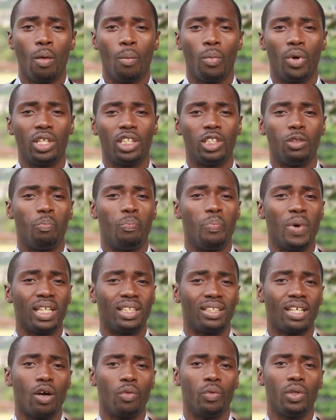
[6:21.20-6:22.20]
but it's
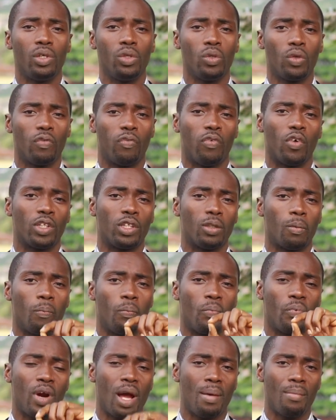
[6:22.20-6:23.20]
better we look for the
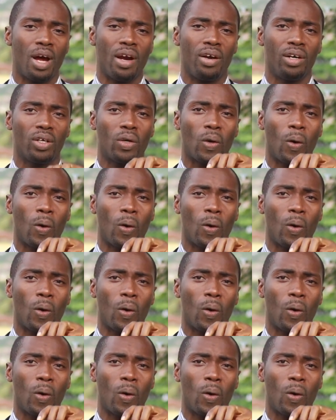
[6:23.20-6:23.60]
primary